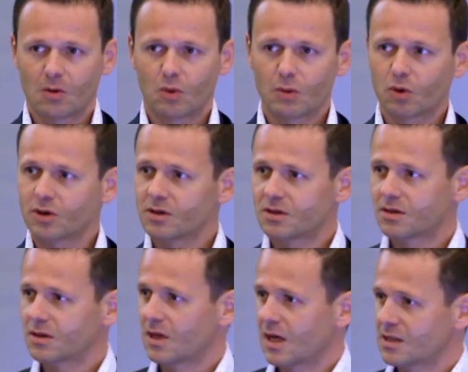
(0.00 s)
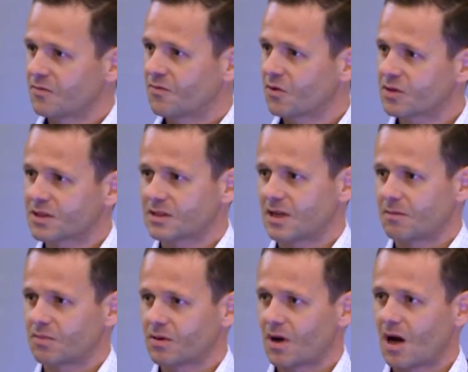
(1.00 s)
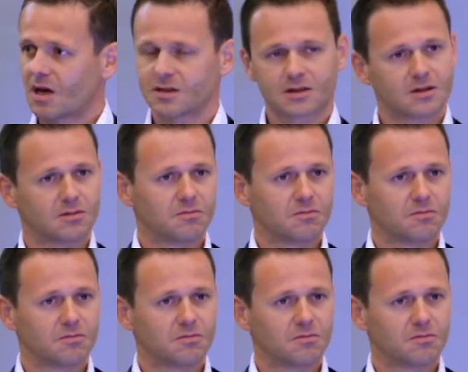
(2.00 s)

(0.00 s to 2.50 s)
we wouldn't, as a first step, ask,